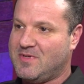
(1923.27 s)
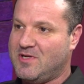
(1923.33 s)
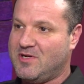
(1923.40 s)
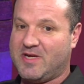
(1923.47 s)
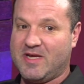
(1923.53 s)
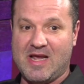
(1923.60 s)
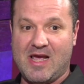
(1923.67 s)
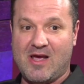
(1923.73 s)

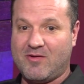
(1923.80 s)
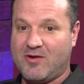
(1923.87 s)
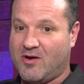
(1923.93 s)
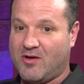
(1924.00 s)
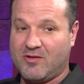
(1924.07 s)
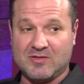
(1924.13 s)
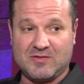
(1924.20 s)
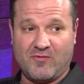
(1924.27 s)
get out and all
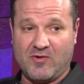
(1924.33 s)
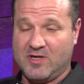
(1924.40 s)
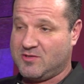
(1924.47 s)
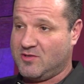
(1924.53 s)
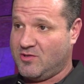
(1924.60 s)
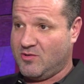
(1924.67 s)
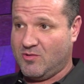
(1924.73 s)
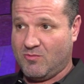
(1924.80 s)
those friends are
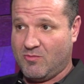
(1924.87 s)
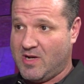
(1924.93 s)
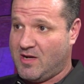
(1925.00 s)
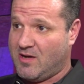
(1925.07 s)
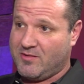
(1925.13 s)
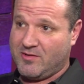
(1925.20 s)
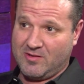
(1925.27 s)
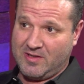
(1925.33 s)
doing well
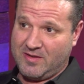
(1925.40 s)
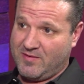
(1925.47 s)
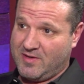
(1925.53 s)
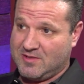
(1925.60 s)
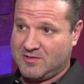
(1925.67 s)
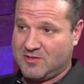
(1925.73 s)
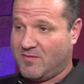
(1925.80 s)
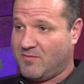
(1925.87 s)
and they're living in
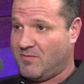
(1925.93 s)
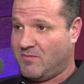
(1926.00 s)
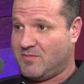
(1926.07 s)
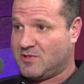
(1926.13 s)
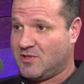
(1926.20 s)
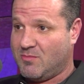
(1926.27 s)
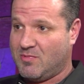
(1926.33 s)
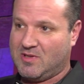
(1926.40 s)

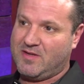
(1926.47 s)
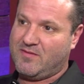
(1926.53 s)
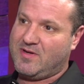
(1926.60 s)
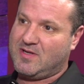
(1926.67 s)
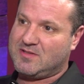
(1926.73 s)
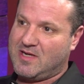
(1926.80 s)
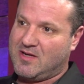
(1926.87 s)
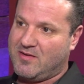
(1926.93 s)
sober
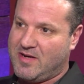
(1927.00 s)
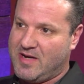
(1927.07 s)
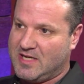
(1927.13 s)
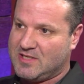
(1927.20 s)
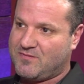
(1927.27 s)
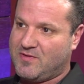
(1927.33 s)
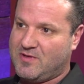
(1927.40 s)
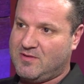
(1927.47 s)
livings out in
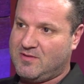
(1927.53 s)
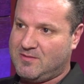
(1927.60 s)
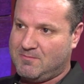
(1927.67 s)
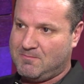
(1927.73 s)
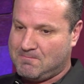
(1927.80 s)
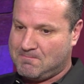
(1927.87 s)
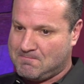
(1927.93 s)
Nashville. And